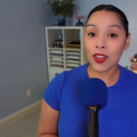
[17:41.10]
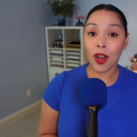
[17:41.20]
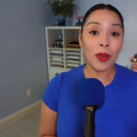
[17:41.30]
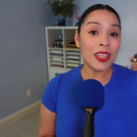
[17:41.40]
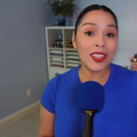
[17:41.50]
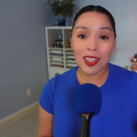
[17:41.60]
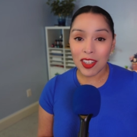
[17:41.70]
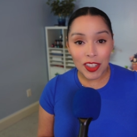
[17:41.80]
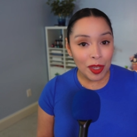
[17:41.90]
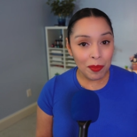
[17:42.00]
going to the
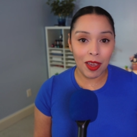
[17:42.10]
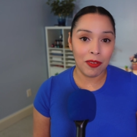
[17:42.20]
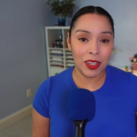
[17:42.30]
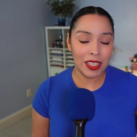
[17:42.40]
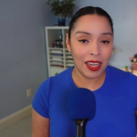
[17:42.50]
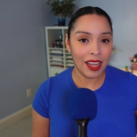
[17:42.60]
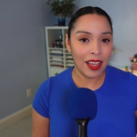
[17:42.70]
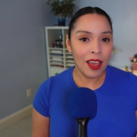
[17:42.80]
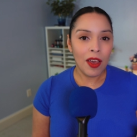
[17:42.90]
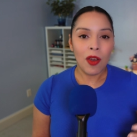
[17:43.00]
gym every
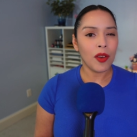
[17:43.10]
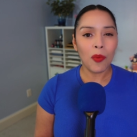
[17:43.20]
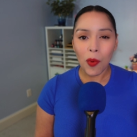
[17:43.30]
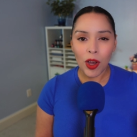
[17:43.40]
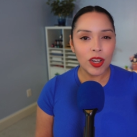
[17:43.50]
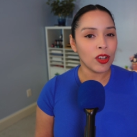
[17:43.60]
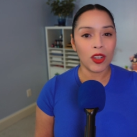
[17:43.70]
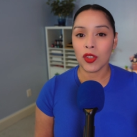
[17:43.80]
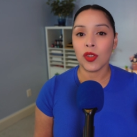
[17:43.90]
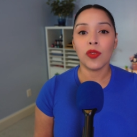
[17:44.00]
day. The 1
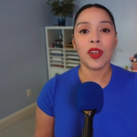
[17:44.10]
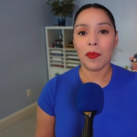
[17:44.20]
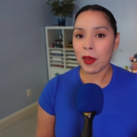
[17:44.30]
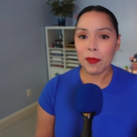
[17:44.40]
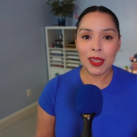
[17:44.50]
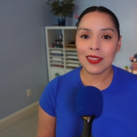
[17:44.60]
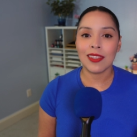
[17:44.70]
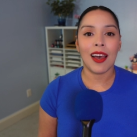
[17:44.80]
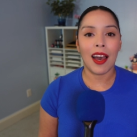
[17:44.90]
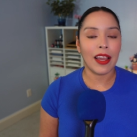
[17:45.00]
or 2 commitments
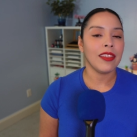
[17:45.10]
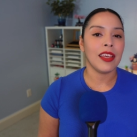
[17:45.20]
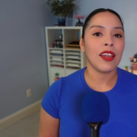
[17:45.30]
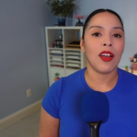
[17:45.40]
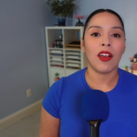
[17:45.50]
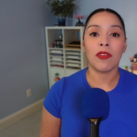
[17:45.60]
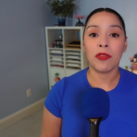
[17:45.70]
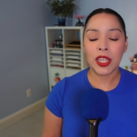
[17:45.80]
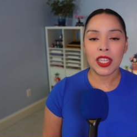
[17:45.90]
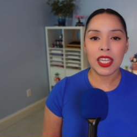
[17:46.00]
that I think are
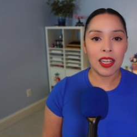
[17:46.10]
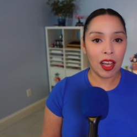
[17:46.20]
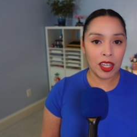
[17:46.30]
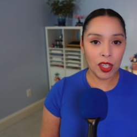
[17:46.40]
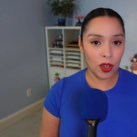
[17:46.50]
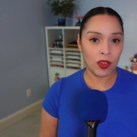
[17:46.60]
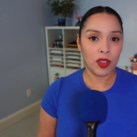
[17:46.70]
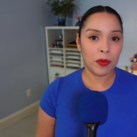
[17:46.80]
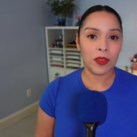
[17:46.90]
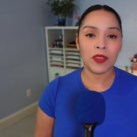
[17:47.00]
really
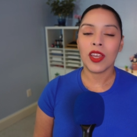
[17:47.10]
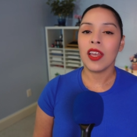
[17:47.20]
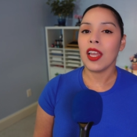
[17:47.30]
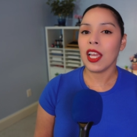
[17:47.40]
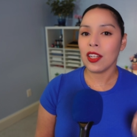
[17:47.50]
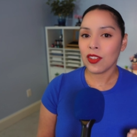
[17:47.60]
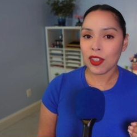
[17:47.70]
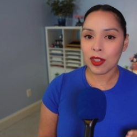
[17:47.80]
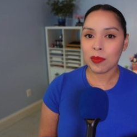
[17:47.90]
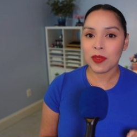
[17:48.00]
non-negotiables in
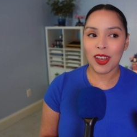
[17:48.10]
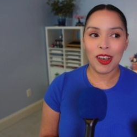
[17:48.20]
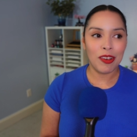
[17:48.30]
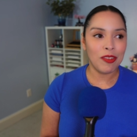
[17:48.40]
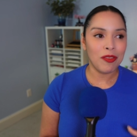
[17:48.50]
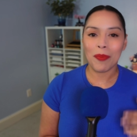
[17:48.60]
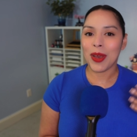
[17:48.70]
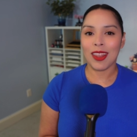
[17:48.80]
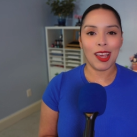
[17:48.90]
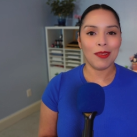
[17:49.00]
terms of
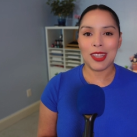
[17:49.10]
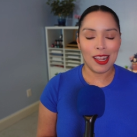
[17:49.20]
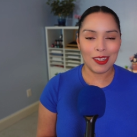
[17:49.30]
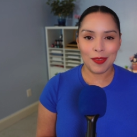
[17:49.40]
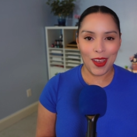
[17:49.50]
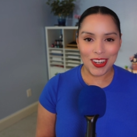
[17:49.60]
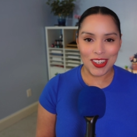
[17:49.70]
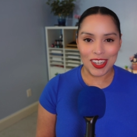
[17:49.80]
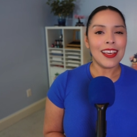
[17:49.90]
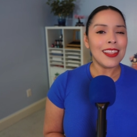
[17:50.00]
my life
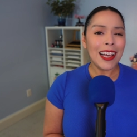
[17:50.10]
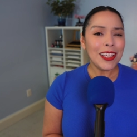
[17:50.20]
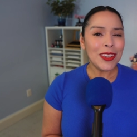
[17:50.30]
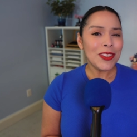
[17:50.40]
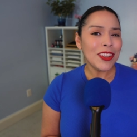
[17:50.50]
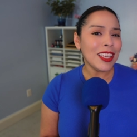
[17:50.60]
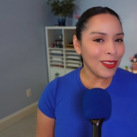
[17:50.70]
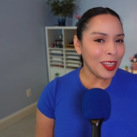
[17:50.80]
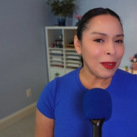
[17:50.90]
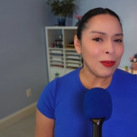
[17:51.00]
satisfaction. That usually
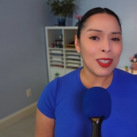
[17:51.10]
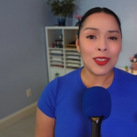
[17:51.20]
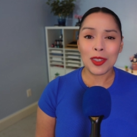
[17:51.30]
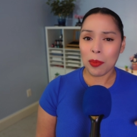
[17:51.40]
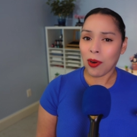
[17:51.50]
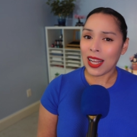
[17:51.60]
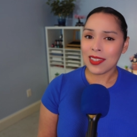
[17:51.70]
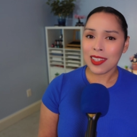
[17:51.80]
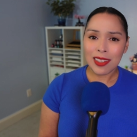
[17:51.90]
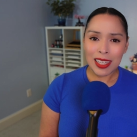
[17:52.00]
leaves,
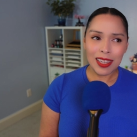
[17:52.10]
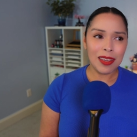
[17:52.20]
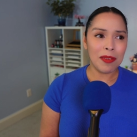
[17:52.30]
surprisingly,